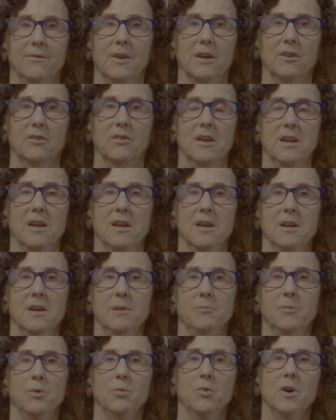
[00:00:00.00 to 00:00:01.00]
effects.
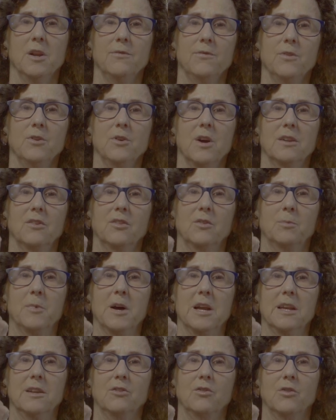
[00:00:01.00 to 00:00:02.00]
But what if you had a
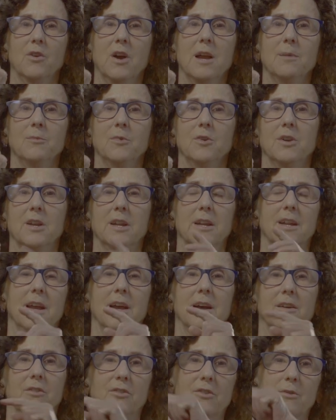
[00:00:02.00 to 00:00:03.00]
spike trimer and it
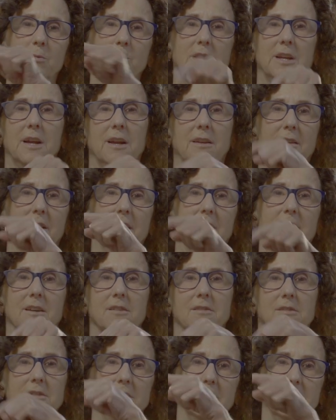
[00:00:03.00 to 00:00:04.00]
has three
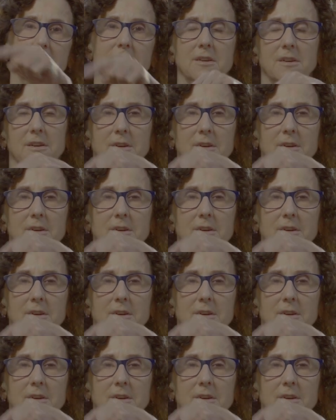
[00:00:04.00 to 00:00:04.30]
identical